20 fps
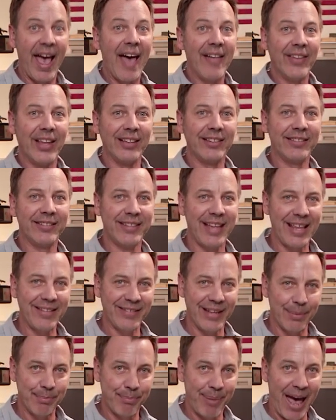and then
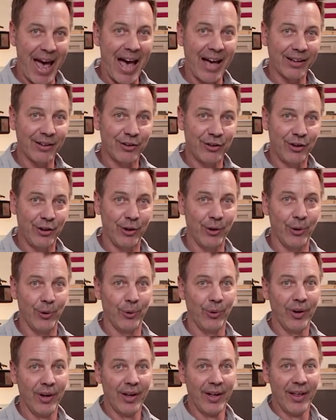sends it back
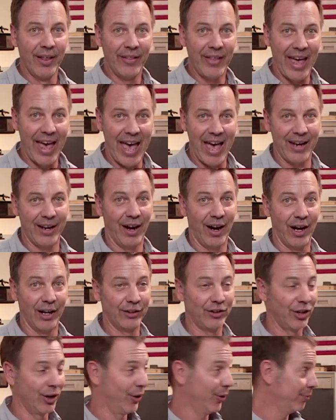to the head
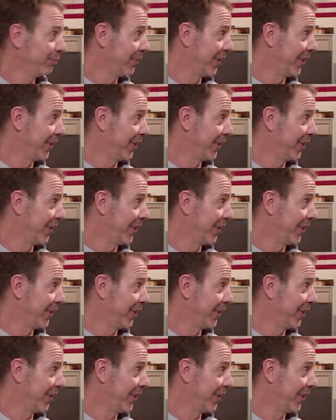honcho,